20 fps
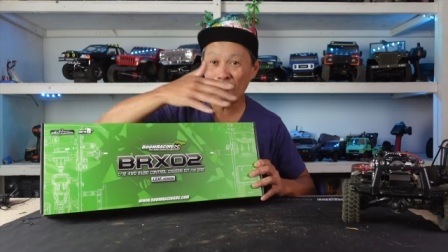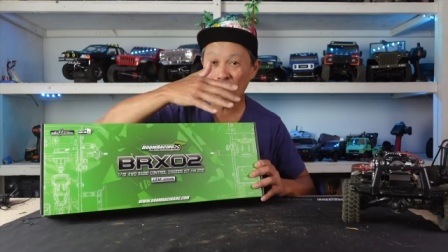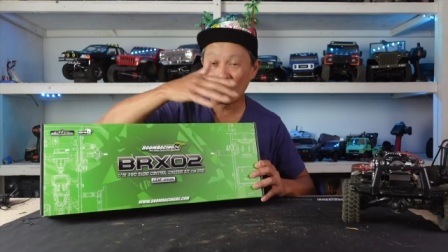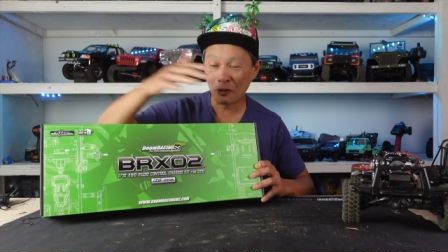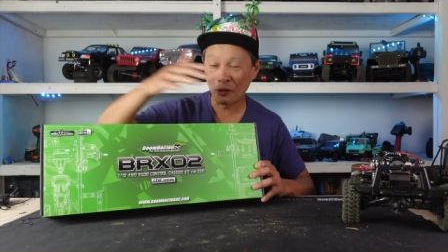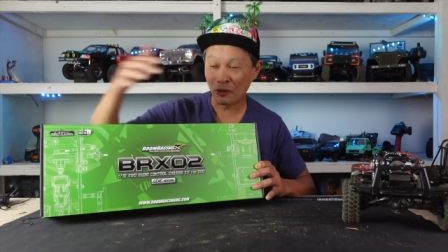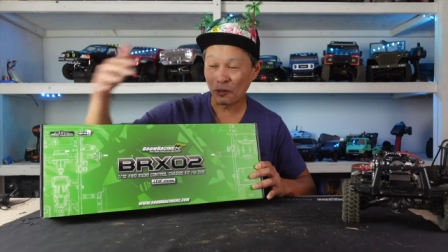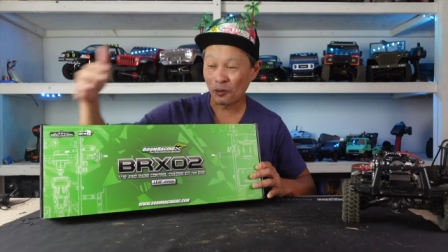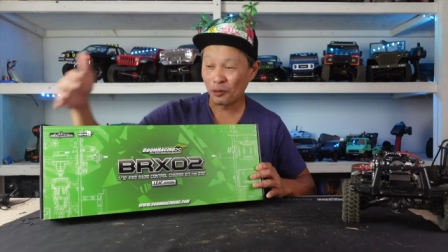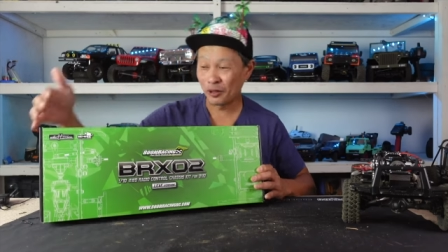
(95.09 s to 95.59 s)

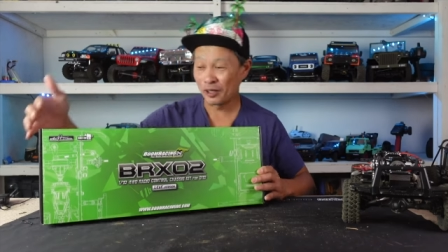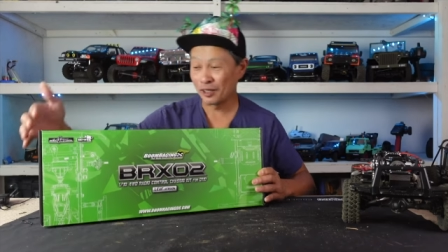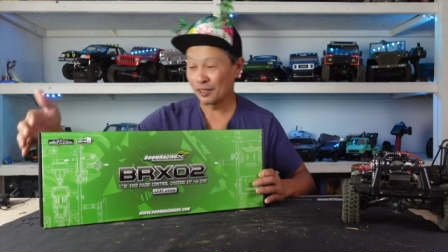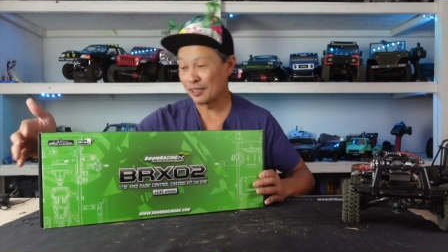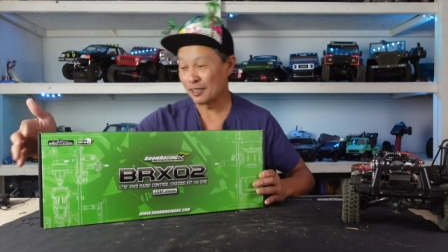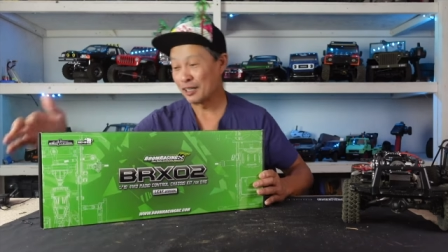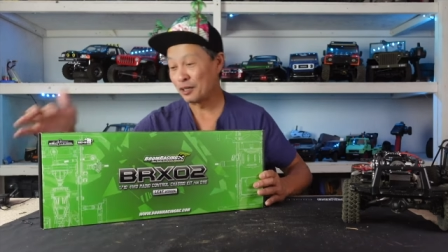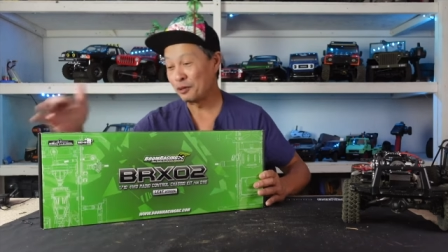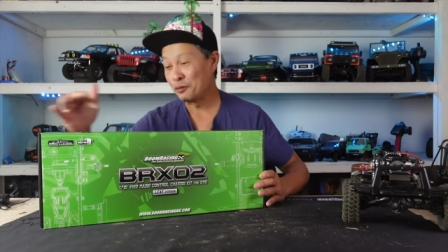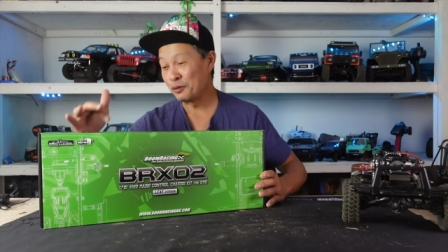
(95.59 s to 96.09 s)
or coil,
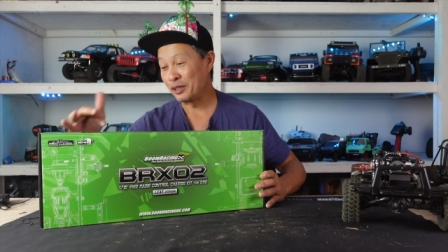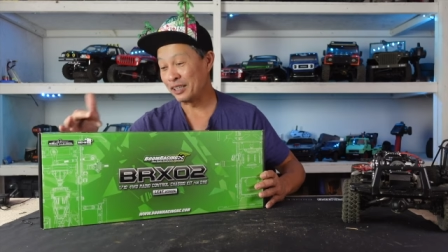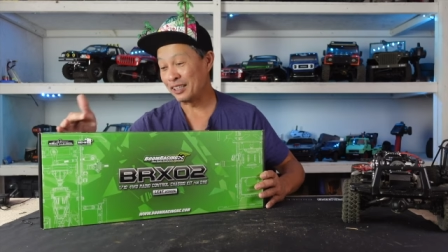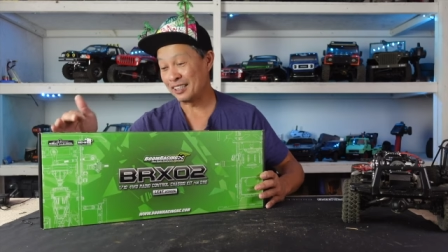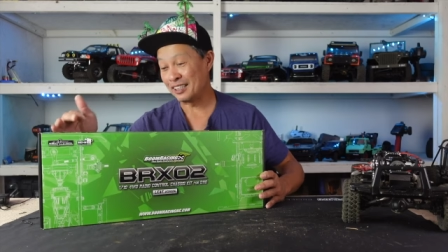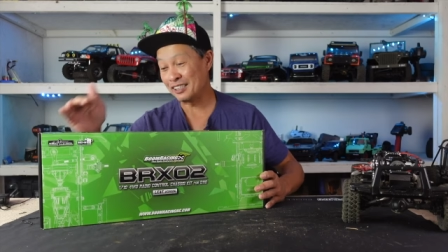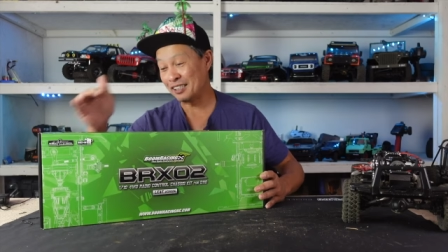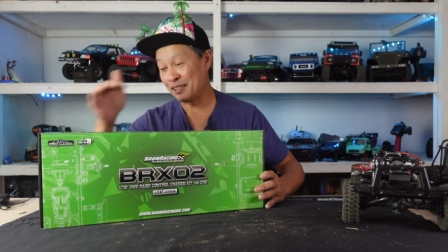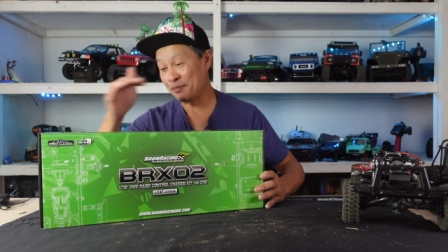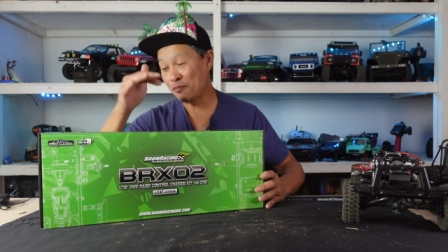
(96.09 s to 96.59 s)

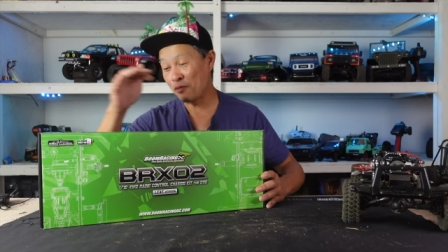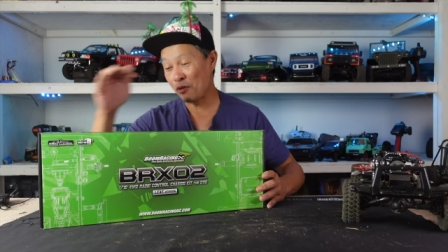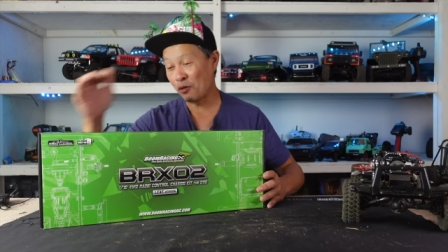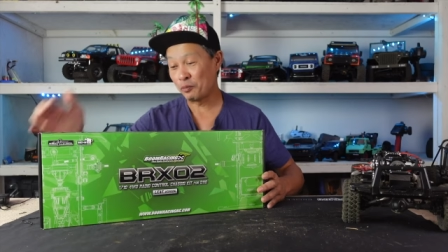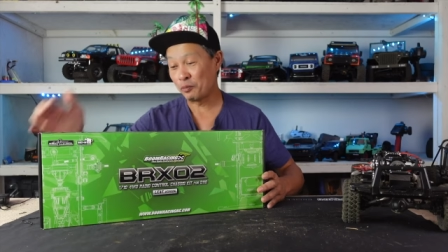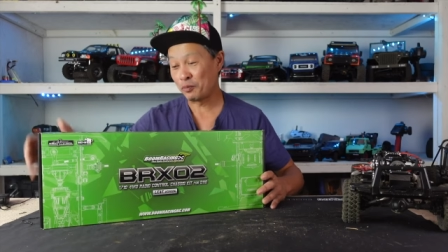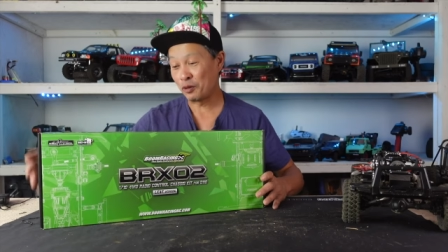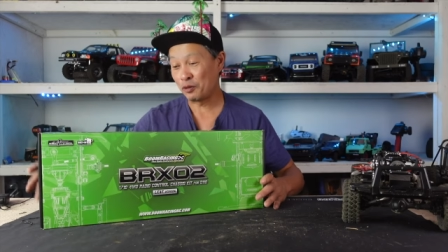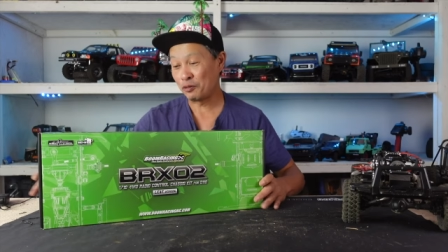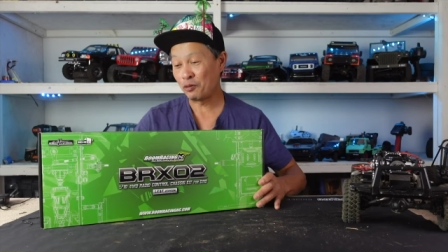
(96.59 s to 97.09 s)
realism
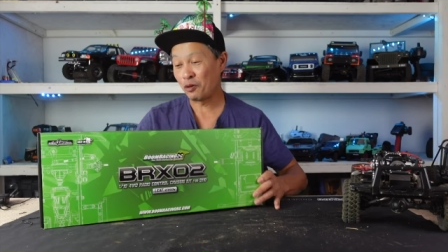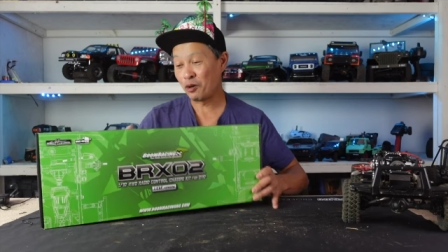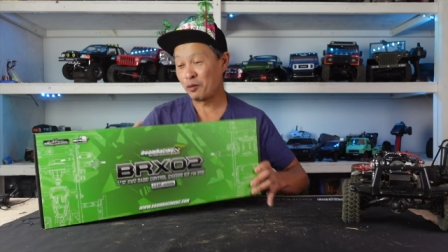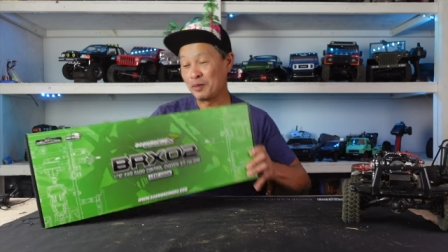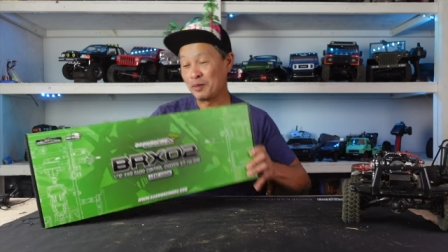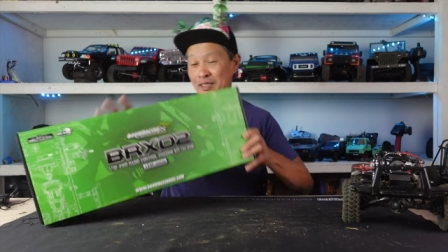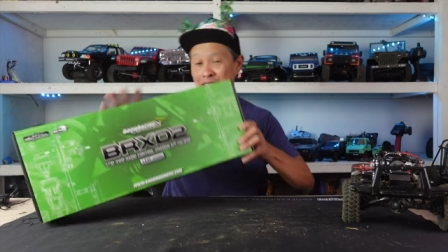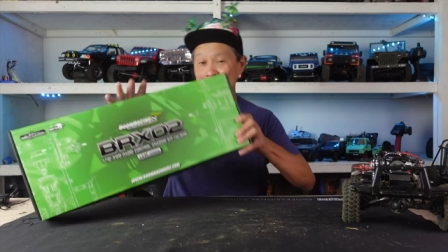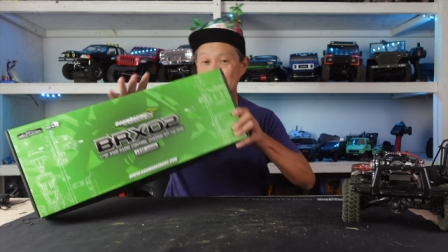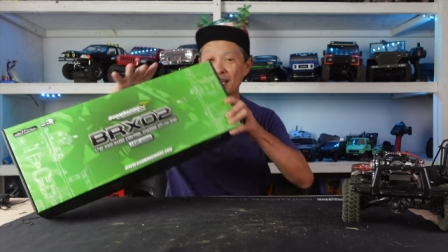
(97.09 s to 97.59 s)
or
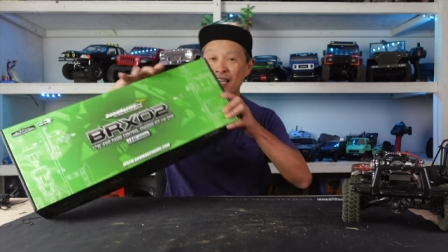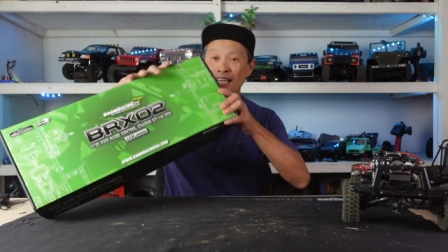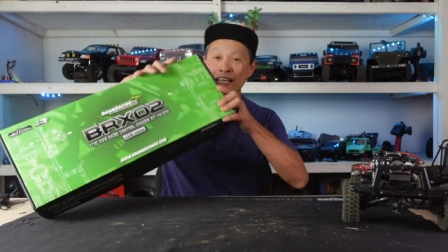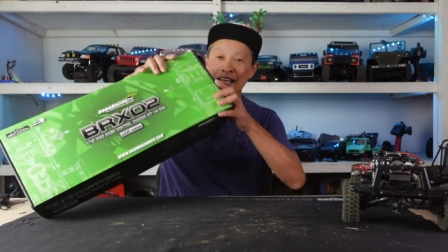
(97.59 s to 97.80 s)
performance.